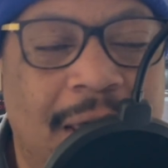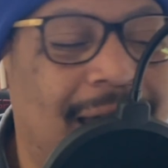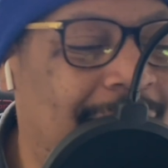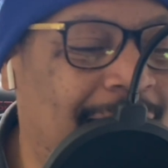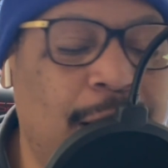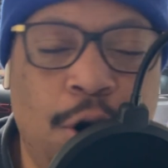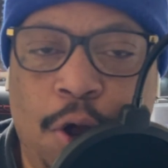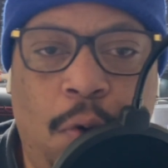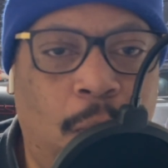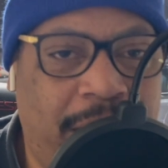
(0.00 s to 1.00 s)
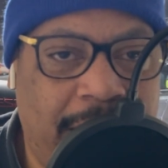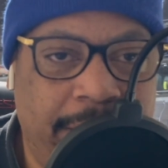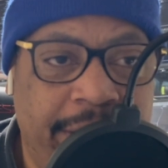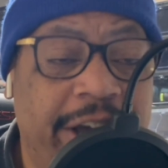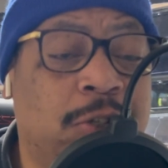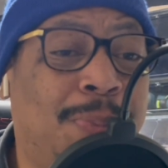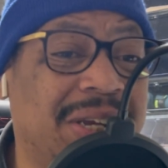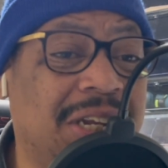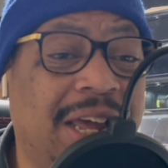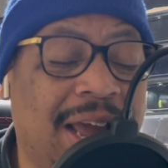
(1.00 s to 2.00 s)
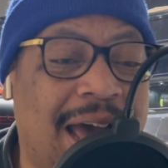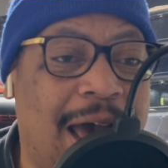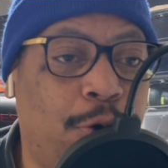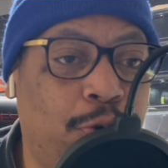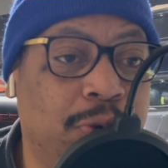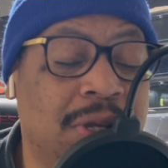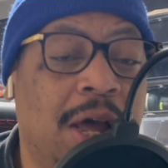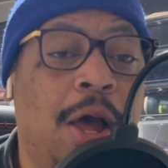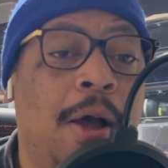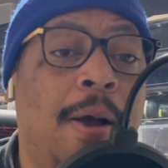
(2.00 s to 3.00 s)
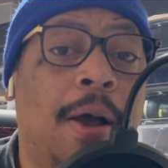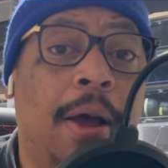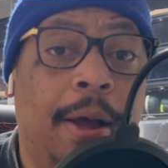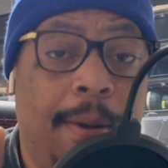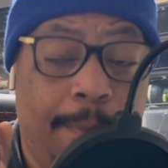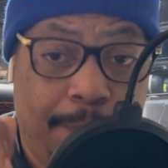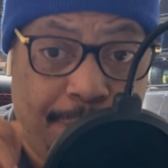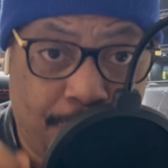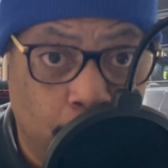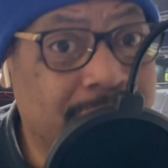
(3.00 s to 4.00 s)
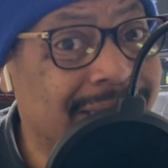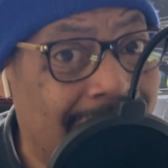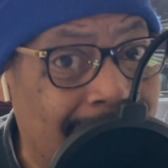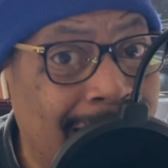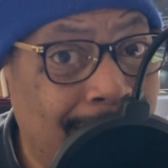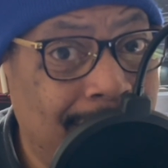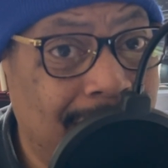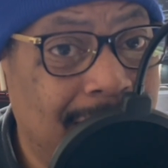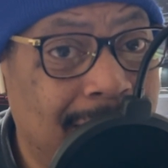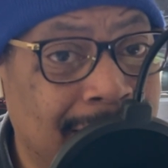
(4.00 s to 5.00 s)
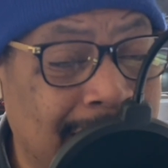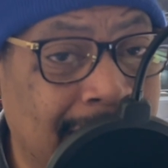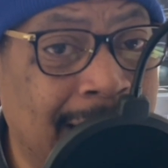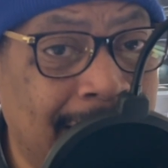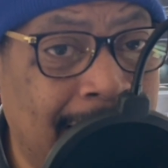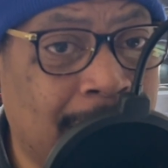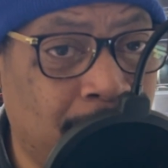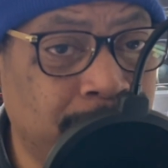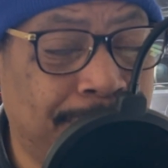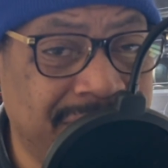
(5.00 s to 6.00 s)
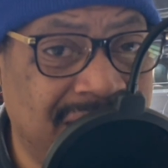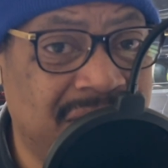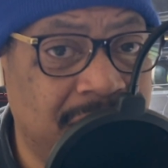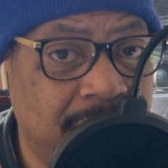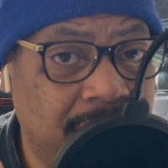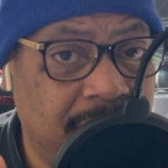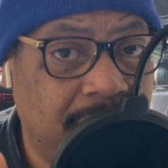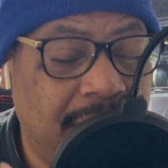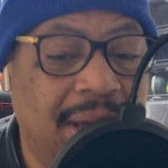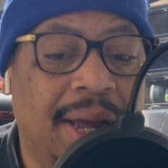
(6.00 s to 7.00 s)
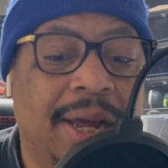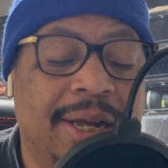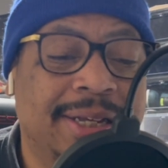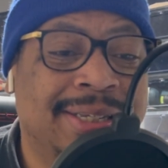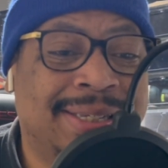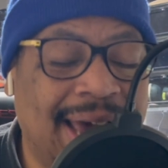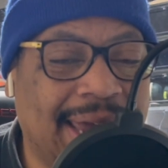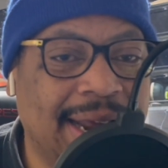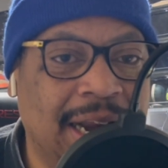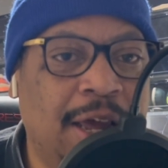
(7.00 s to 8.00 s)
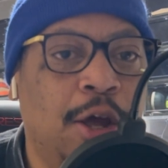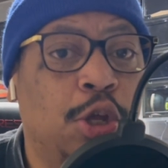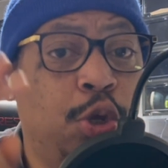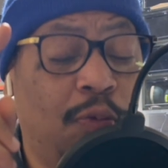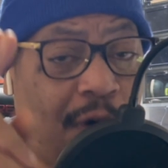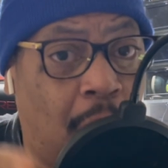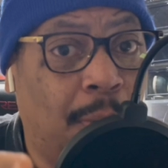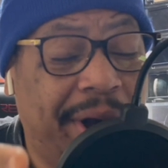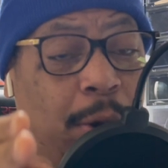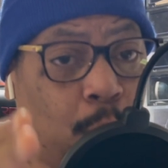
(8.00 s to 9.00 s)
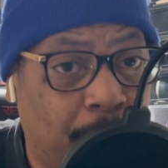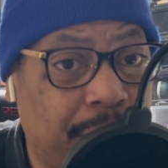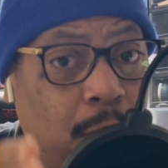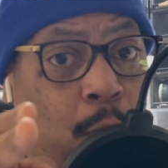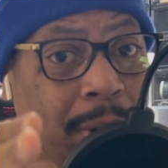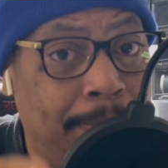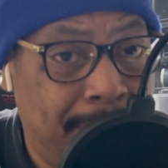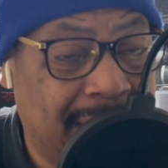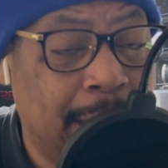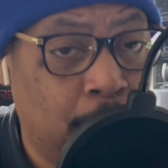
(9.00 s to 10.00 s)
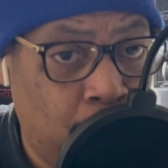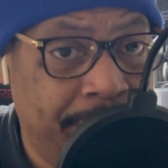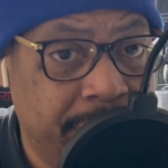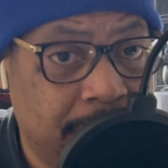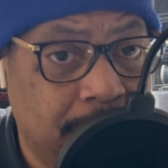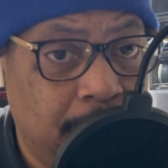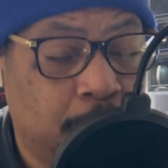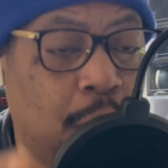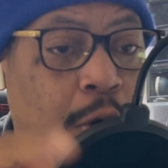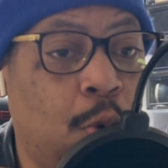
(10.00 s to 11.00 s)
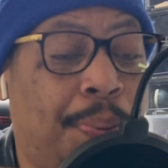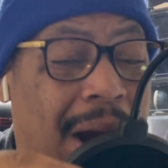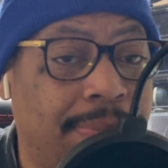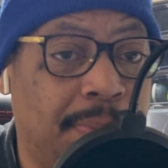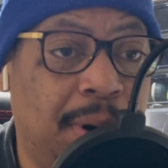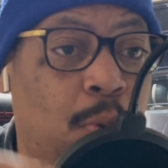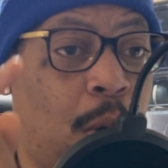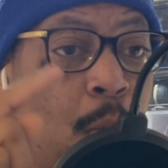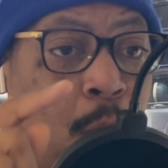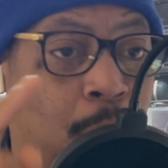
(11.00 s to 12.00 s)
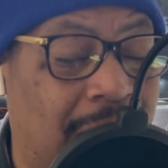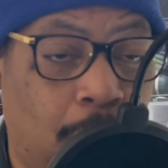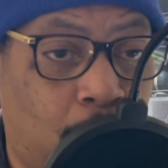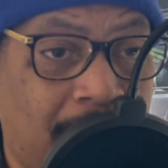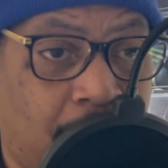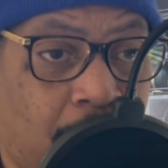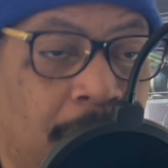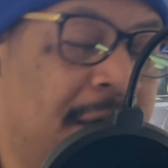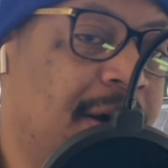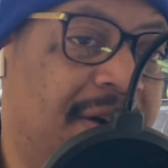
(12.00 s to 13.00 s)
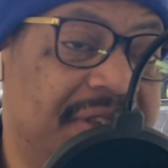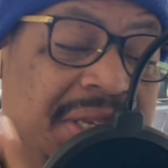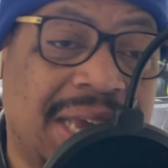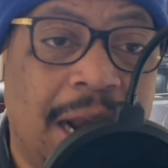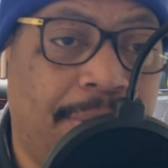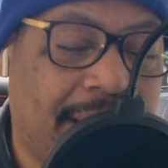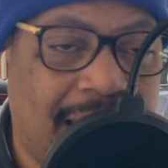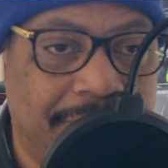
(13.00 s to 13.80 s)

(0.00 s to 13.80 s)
Ain't no way. Especially a guy who's first time getting a head coach position. Secondly, you've already worked with Mickey Loomis. So you probably were well aware of the salary cap